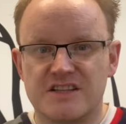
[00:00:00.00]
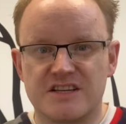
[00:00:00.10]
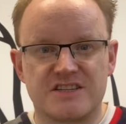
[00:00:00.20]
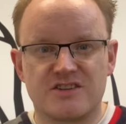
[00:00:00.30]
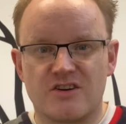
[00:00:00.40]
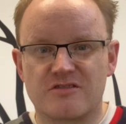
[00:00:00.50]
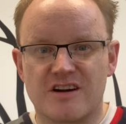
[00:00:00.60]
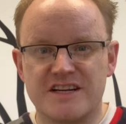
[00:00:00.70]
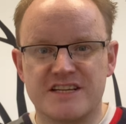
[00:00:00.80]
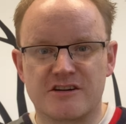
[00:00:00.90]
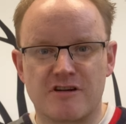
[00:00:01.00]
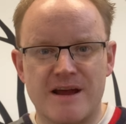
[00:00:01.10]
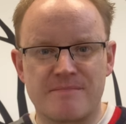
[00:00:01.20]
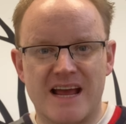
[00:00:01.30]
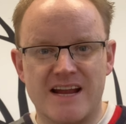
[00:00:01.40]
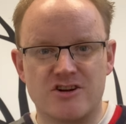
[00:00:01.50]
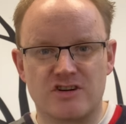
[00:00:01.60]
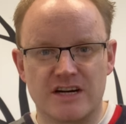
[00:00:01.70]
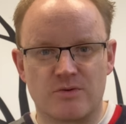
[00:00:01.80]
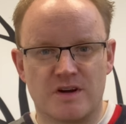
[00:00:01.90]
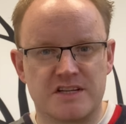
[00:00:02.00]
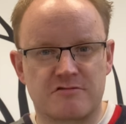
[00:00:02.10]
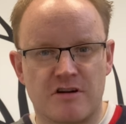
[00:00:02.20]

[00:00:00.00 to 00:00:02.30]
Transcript: The songwriter Graham Kendrick once